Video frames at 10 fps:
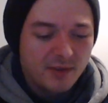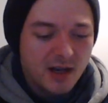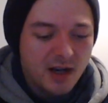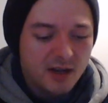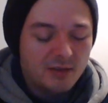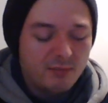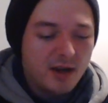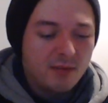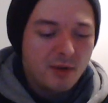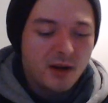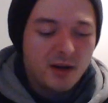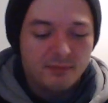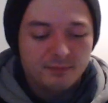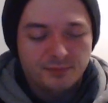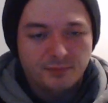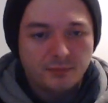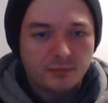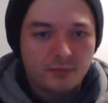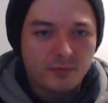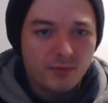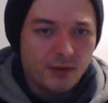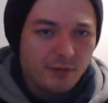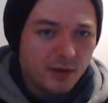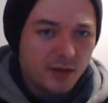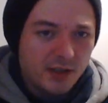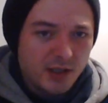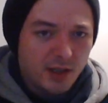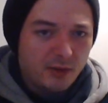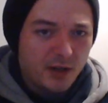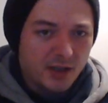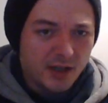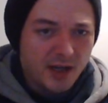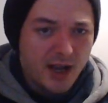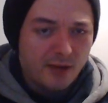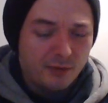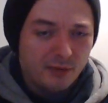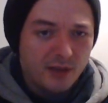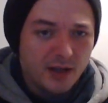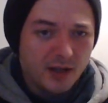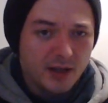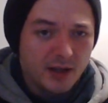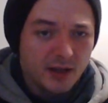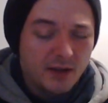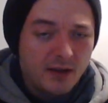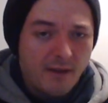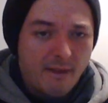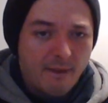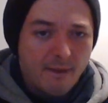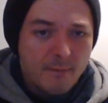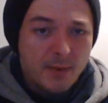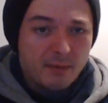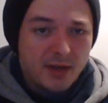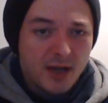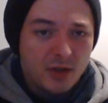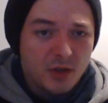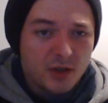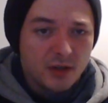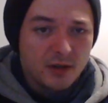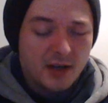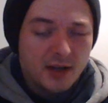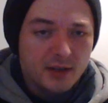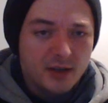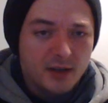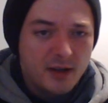underpinned by very serious and careful thinking about nature, and